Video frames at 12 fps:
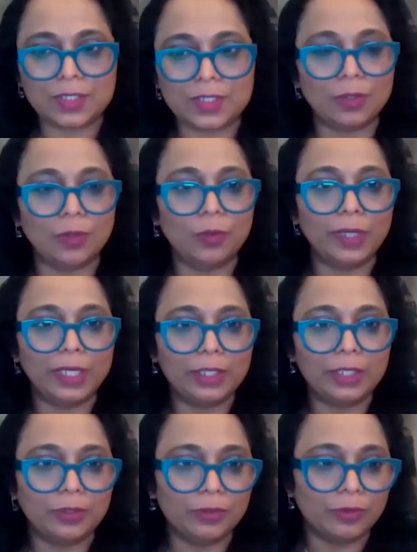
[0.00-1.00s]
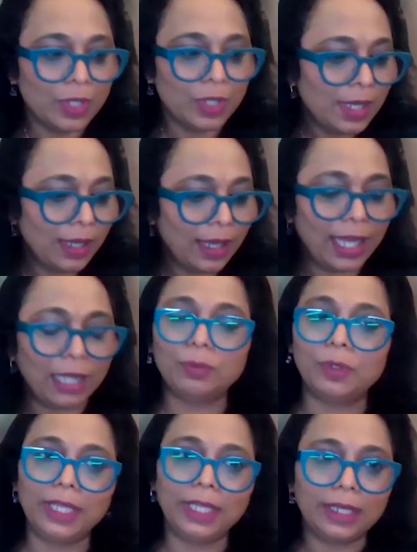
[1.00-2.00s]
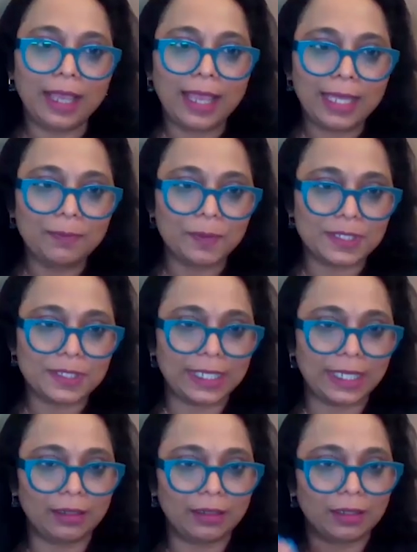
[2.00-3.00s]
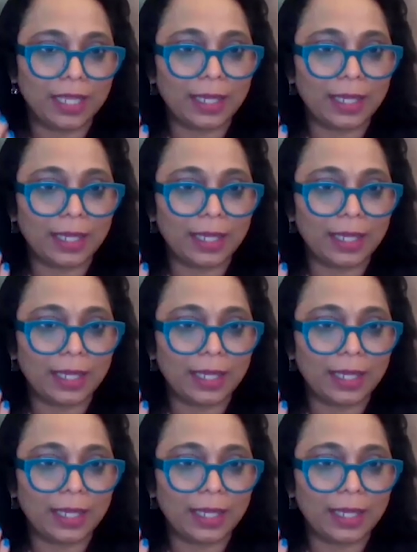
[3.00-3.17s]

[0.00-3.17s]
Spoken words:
So when you are bringing in a hyperscaler